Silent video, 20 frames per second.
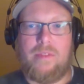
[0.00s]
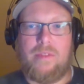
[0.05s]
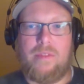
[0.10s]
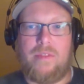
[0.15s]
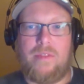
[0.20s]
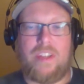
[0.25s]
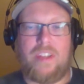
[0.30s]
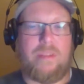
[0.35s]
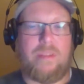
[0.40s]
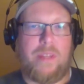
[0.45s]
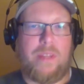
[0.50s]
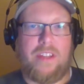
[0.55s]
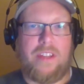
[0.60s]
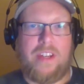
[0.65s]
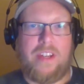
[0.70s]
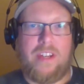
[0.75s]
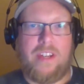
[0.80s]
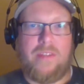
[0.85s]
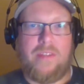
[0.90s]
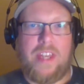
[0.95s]

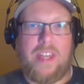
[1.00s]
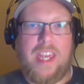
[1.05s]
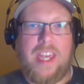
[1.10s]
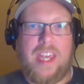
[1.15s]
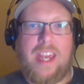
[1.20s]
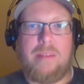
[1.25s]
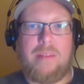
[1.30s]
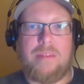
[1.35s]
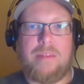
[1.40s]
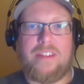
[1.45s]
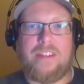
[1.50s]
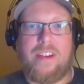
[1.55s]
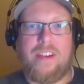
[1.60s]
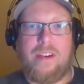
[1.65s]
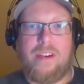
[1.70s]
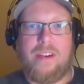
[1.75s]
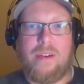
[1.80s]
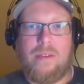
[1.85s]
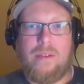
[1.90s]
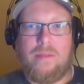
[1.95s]
visibility of the game.
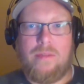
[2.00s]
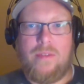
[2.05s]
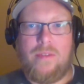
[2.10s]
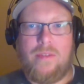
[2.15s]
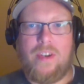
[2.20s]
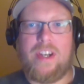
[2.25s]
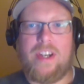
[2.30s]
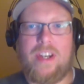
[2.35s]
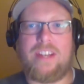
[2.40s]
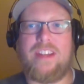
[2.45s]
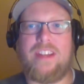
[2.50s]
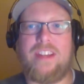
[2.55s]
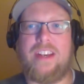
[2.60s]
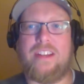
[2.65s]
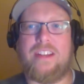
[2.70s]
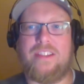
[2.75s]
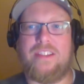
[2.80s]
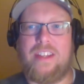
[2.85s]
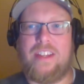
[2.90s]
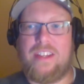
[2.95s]
So very
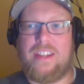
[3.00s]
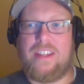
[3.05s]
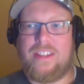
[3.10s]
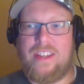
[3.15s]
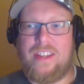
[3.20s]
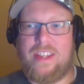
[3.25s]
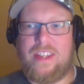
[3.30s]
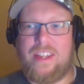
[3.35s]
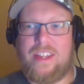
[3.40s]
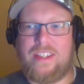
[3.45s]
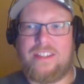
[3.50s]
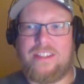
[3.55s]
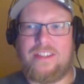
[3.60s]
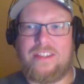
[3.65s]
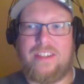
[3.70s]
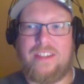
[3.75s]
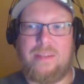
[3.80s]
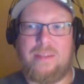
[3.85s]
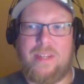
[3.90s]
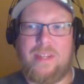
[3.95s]
excited to see this. I think this
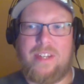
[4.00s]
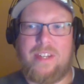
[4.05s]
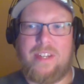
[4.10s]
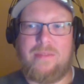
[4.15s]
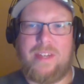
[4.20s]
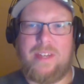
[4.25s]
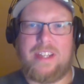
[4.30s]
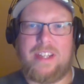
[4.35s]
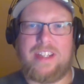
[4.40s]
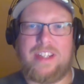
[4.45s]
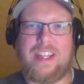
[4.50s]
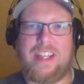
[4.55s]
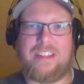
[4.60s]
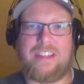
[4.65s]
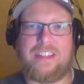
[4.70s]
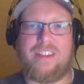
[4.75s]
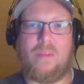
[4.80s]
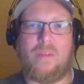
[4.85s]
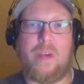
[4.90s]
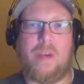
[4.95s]
is going to be a
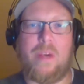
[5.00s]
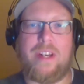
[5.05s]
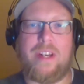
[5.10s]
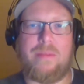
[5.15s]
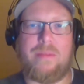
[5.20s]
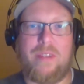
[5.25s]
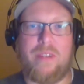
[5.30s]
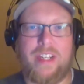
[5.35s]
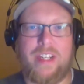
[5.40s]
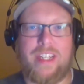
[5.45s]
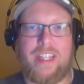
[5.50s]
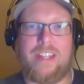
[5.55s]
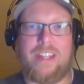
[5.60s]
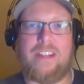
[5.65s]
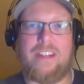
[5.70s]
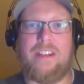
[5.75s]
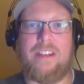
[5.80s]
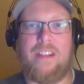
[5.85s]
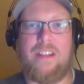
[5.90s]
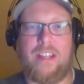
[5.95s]
fantastic way to bring
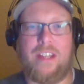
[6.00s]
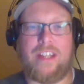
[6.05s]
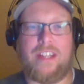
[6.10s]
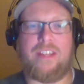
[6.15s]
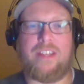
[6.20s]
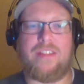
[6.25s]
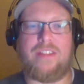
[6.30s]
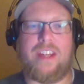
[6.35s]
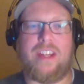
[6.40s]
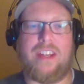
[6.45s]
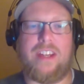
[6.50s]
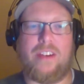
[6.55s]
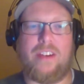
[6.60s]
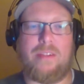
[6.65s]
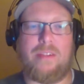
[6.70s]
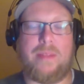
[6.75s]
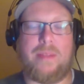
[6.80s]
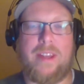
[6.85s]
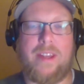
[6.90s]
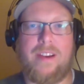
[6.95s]
in, like you say,
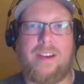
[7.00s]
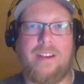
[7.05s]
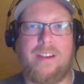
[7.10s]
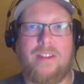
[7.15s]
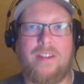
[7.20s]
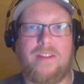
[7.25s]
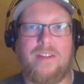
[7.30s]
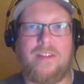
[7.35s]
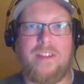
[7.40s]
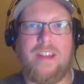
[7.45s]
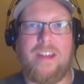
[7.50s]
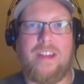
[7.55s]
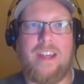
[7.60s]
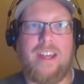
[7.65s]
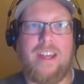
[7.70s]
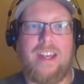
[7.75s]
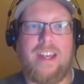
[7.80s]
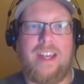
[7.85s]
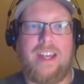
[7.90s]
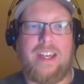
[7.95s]
younger players
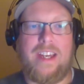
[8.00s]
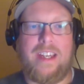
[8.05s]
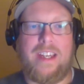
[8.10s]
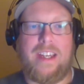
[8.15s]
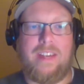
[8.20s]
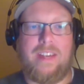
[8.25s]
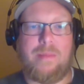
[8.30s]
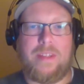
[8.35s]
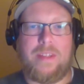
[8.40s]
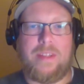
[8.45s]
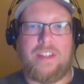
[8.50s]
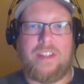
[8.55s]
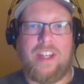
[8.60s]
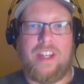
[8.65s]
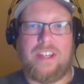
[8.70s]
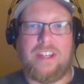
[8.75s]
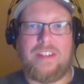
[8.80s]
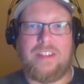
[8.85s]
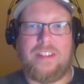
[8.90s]
and give them a chance to